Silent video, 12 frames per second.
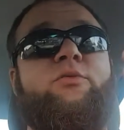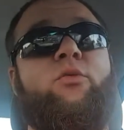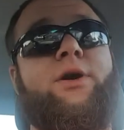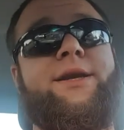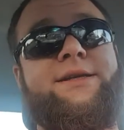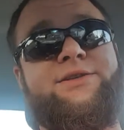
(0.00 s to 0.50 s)
been
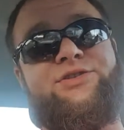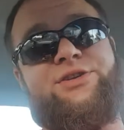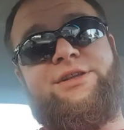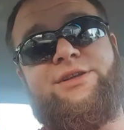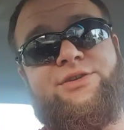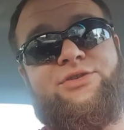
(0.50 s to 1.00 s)
wanting to
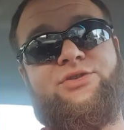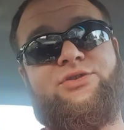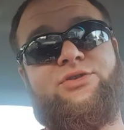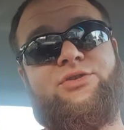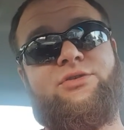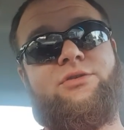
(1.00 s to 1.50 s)
see
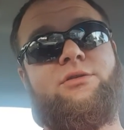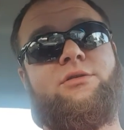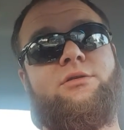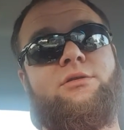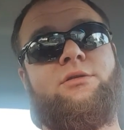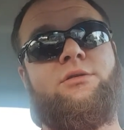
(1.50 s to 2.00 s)
this
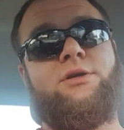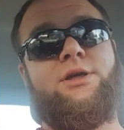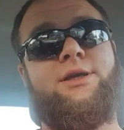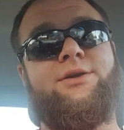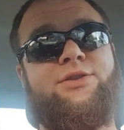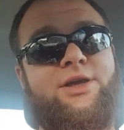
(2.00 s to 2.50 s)

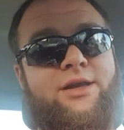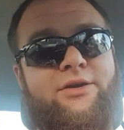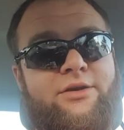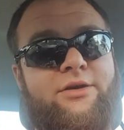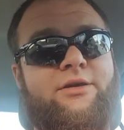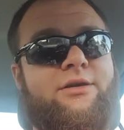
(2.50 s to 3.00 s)
in a
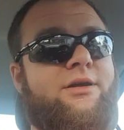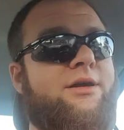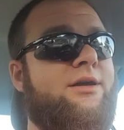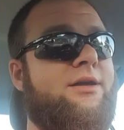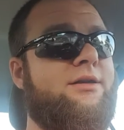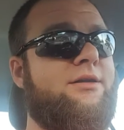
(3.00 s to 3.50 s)
theater,
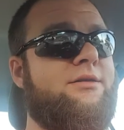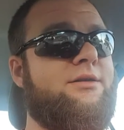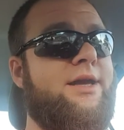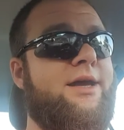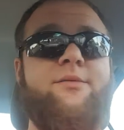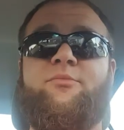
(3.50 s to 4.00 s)

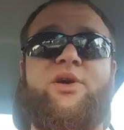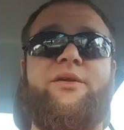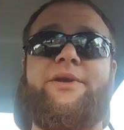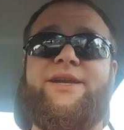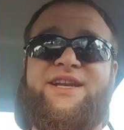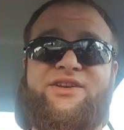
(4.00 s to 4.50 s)
and yeah, I'm
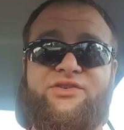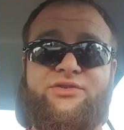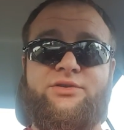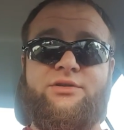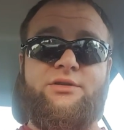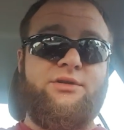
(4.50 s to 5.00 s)
bummed I
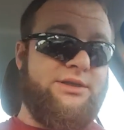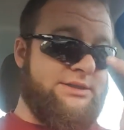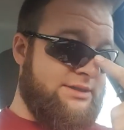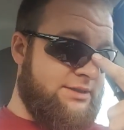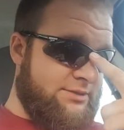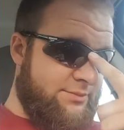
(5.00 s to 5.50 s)
didn't.
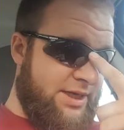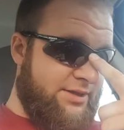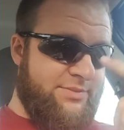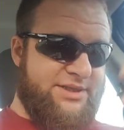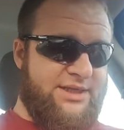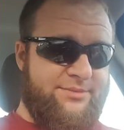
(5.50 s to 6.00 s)
Because this is
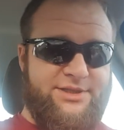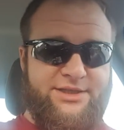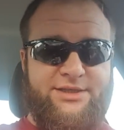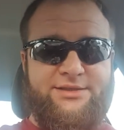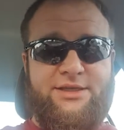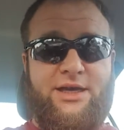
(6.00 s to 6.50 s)
making my top
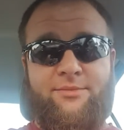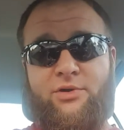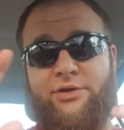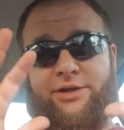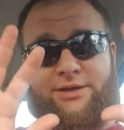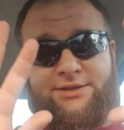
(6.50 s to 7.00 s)
10 easily. I'm
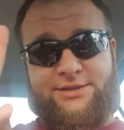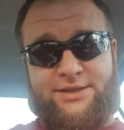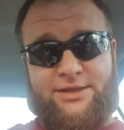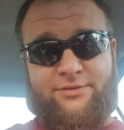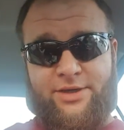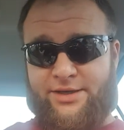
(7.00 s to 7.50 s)
already going to
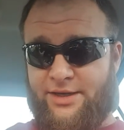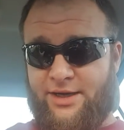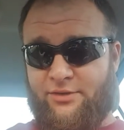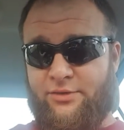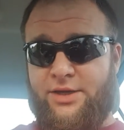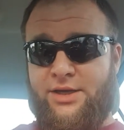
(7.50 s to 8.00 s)
say that right
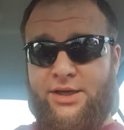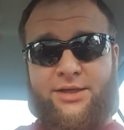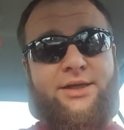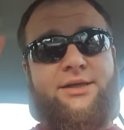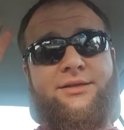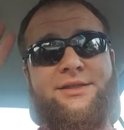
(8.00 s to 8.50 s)
now.
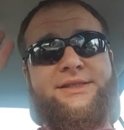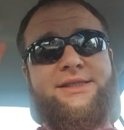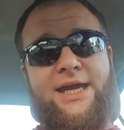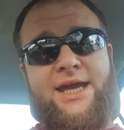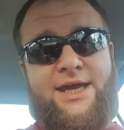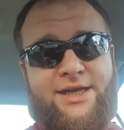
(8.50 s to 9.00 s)
Nicolas
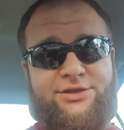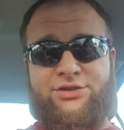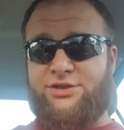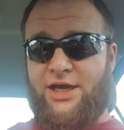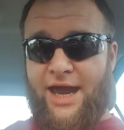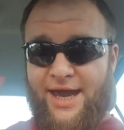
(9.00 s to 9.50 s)

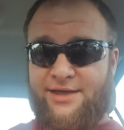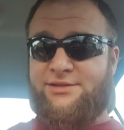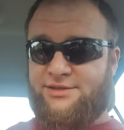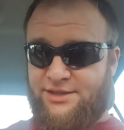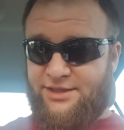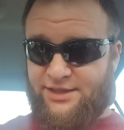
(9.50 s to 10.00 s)
Cage
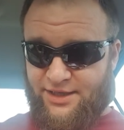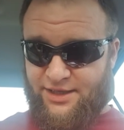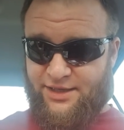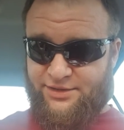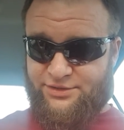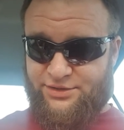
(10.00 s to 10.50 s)
as Nick
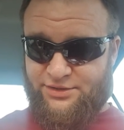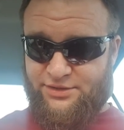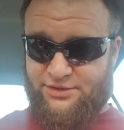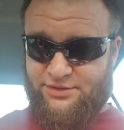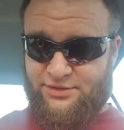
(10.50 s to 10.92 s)
Cage.